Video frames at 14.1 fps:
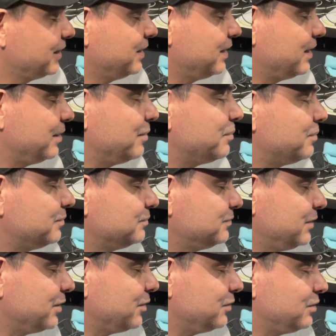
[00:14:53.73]
uh, you
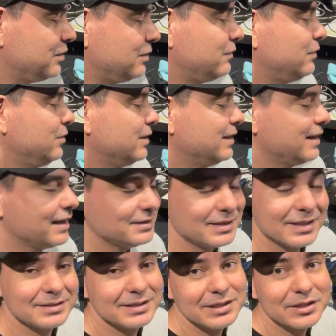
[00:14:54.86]
know, if you get an
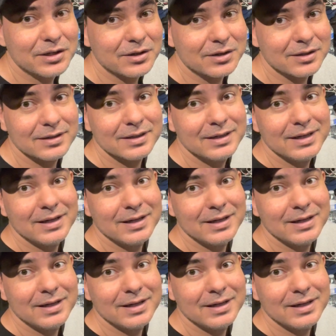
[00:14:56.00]
SSD card